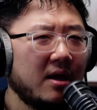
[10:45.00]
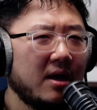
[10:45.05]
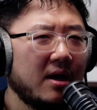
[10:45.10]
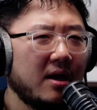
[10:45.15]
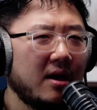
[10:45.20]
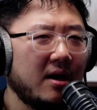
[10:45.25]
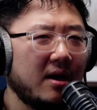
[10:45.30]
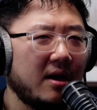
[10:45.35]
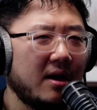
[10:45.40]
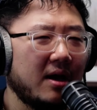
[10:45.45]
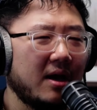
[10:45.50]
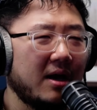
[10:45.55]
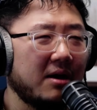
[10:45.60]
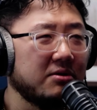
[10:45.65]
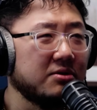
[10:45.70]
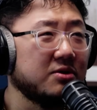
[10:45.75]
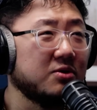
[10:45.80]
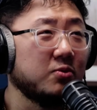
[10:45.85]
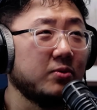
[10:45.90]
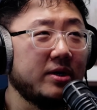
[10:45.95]

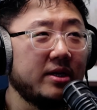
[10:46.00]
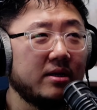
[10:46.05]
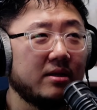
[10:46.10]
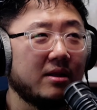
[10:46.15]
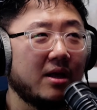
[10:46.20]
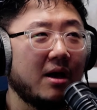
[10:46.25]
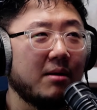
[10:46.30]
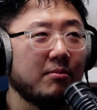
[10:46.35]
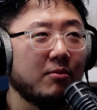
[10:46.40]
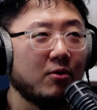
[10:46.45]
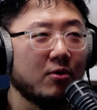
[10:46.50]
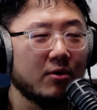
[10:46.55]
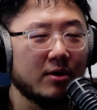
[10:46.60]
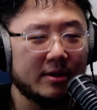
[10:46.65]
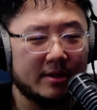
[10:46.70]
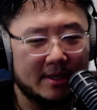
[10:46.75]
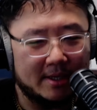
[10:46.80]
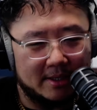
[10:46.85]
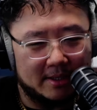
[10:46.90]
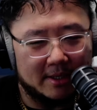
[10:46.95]
How Sweet a lot more
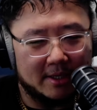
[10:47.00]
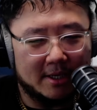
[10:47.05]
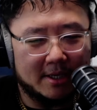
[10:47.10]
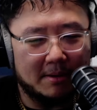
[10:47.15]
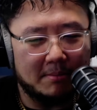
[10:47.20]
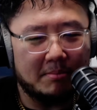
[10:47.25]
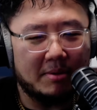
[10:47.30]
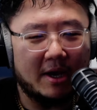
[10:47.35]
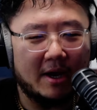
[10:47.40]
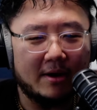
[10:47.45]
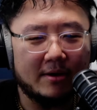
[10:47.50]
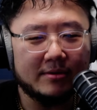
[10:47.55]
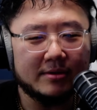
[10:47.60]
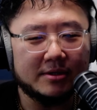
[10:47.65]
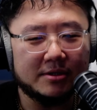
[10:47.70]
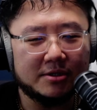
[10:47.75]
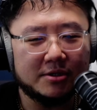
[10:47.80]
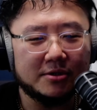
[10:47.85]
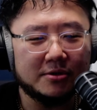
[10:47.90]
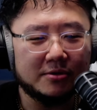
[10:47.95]
and then compare
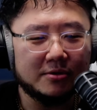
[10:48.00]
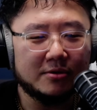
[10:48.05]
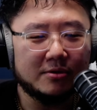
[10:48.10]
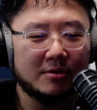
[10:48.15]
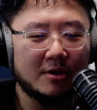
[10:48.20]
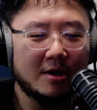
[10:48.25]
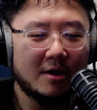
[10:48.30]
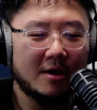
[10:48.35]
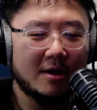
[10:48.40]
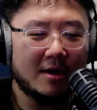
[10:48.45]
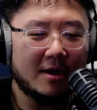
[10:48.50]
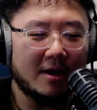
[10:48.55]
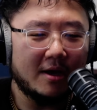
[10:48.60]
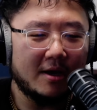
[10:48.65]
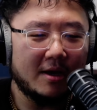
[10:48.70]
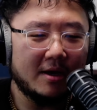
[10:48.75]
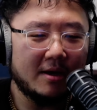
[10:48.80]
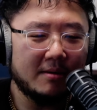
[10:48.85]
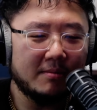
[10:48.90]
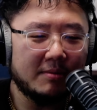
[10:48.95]
the two.
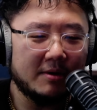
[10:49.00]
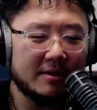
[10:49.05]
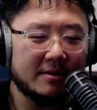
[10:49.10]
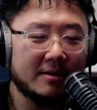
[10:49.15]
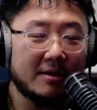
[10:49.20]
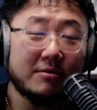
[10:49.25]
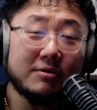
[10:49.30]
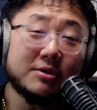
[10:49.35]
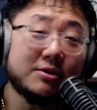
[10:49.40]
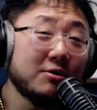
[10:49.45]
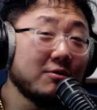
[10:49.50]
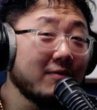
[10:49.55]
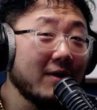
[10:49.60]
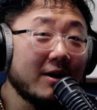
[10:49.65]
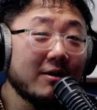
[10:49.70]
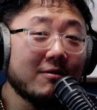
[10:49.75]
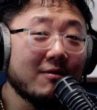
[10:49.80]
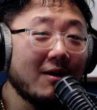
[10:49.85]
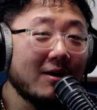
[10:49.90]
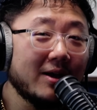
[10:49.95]
But there is no
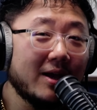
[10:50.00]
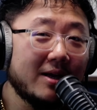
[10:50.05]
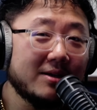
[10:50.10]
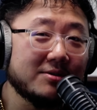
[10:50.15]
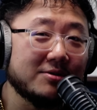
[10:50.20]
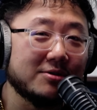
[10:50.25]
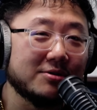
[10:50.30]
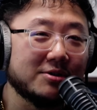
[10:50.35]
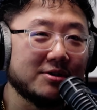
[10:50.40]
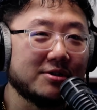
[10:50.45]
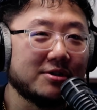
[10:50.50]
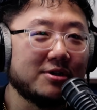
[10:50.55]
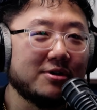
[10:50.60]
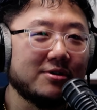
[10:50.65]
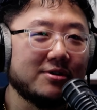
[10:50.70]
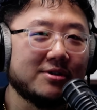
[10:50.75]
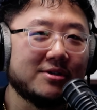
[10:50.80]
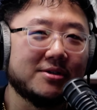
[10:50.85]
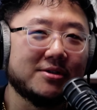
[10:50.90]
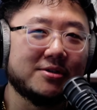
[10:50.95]
right or wrong answer. Just
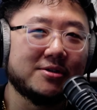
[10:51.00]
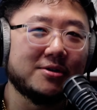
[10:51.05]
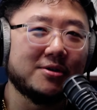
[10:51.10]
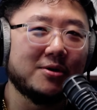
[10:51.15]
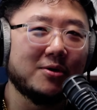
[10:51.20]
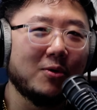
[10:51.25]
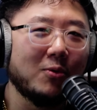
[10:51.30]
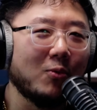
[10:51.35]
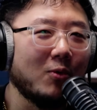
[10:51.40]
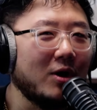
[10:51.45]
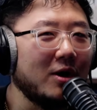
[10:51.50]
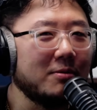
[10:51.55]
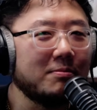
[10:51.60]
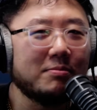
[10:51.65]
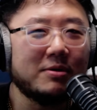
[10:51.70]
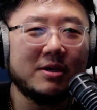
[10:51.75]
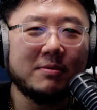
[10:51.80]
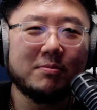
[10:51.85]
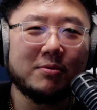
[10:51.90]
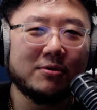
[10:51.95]
curious as to what
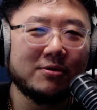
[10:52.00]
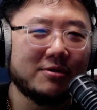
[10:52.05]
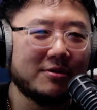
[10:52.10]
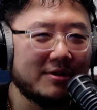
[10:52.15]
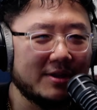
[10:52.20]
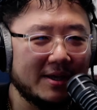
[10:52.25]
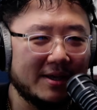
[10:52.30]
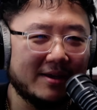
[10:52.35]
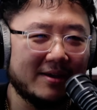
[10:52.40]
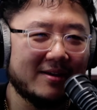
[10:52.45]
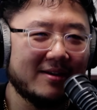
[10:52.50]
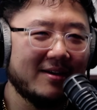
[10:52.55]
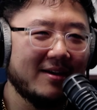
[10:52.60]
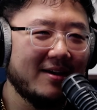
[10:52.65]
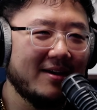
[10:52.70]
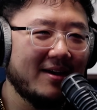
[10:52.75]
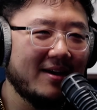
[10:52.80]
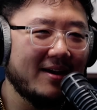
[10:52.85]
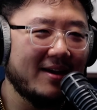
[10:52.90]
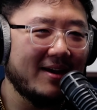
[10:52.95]
people think.
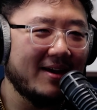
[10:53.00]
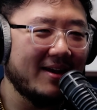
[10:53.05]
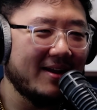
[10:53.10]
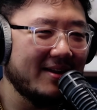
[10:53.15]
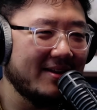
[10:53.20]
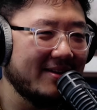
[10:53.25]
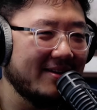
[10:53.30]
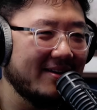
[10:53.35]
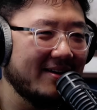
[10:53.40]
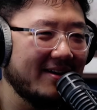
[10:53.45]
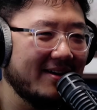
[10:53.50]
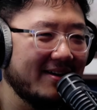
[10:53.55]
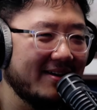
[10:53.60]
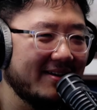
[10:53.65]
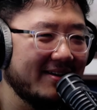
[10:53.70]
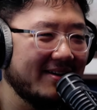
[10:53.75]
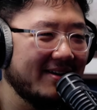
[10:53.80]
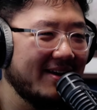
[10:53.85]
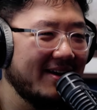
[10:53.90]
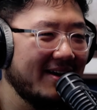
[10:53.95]
And
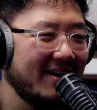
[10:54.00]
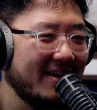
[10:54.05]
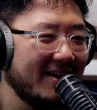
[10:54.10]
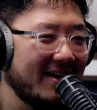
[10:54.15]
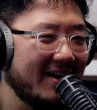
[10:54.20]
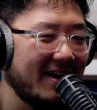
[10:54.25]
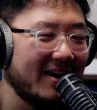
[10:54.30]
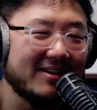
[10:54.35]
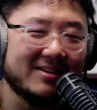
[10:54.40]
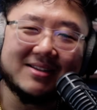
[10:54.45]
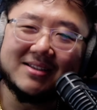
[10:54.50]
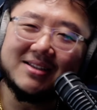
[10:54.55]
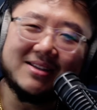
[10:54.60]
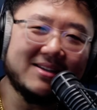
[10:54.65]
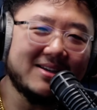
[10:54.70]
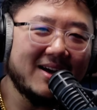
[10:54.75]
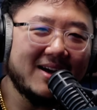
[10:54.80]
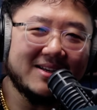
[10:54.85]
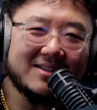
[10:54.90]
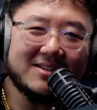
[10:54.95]
I'll see
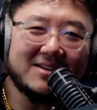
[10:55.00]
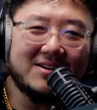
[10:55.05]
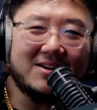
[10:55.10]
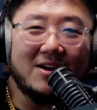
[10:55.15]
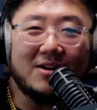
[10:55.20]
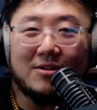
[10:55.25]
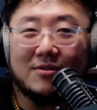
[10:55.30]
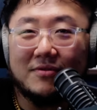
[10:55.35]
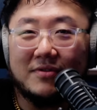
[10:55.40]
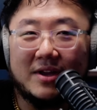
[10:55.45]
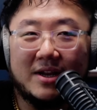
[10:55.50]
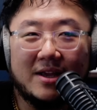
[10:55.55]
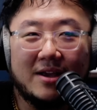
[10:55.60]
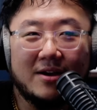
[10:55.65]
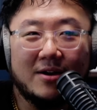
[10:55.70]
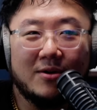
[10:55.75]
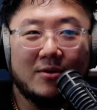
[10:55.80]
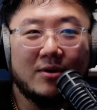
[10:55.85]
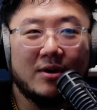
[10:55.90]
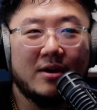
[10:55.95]
you guys in another
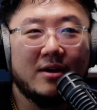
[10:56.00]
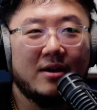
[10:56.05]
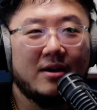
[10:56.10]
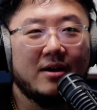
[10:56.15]
video.